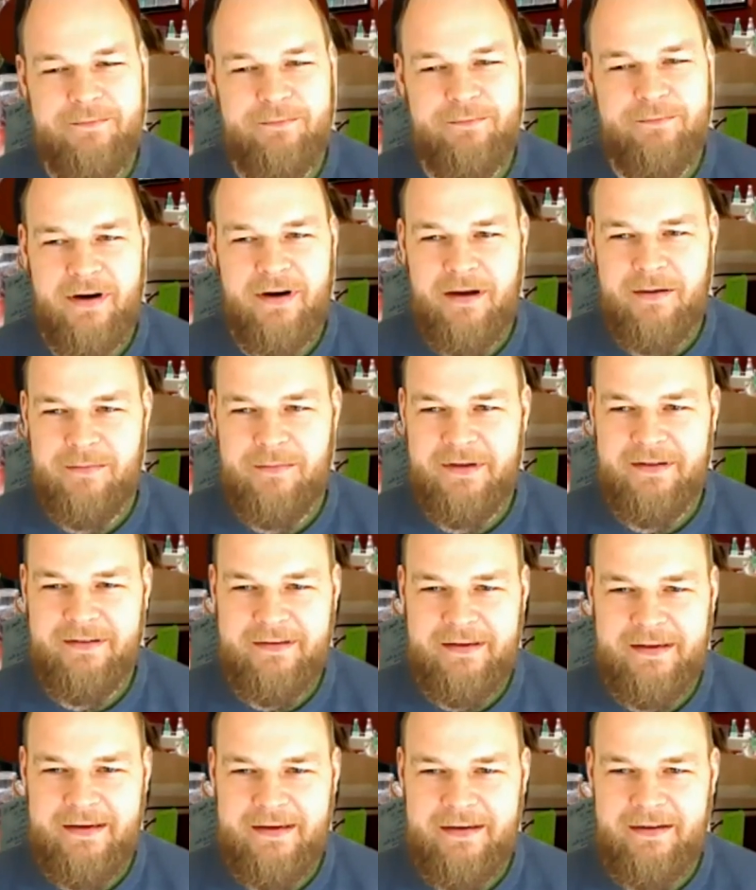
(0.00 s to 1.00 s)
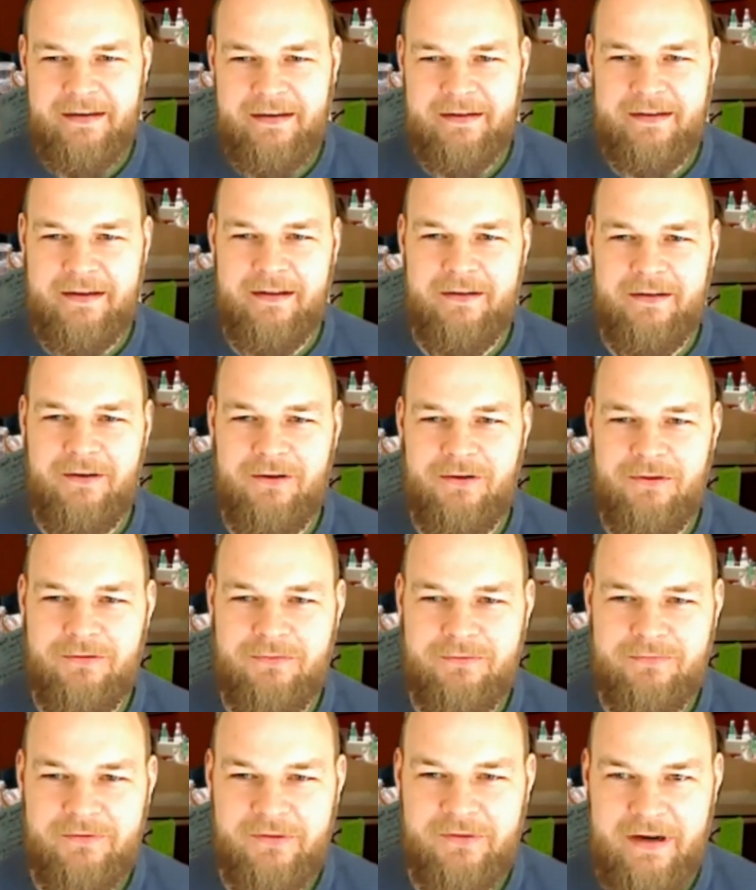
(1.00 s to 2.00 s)
a prominent thing. Like I
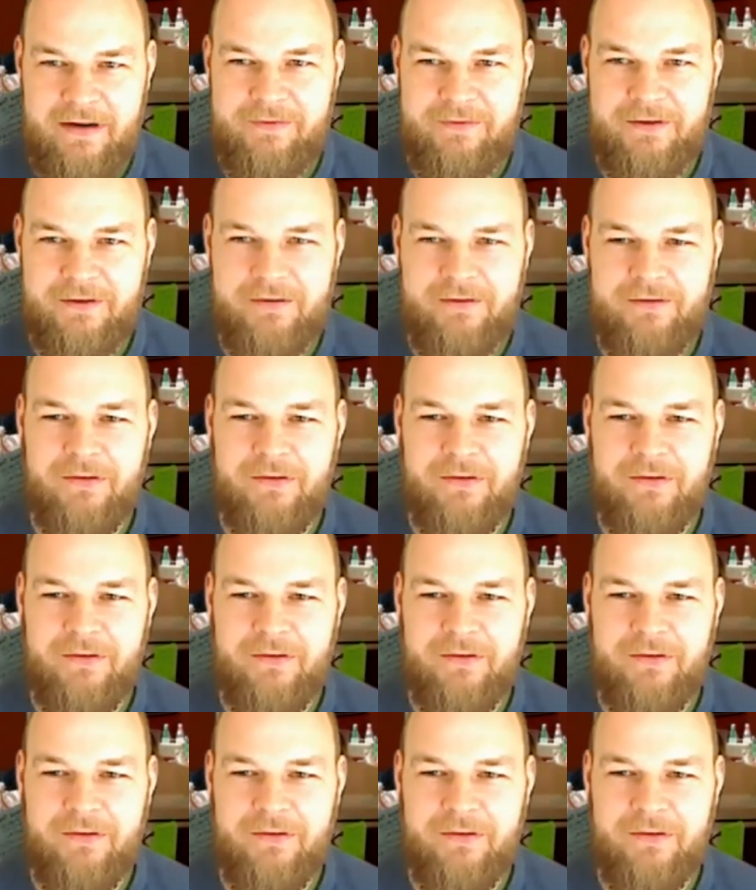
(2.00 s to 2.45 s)
know Trevor